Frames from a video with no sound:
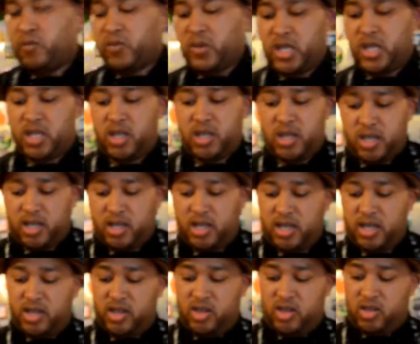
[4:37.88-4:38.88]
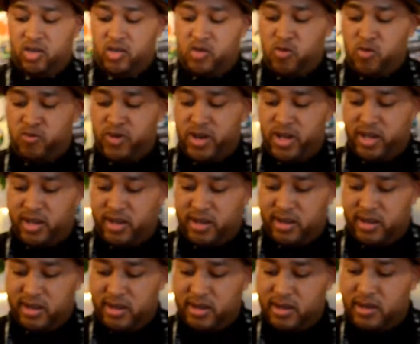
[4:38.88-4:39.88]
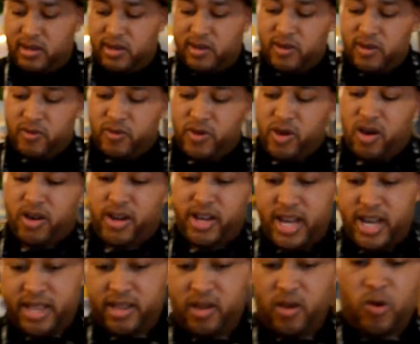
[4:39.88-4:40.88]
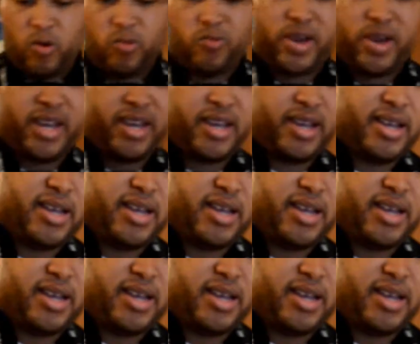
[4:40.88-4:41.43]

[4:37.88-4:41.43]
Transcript: to this here, just a little bit. We already had the Old Bay,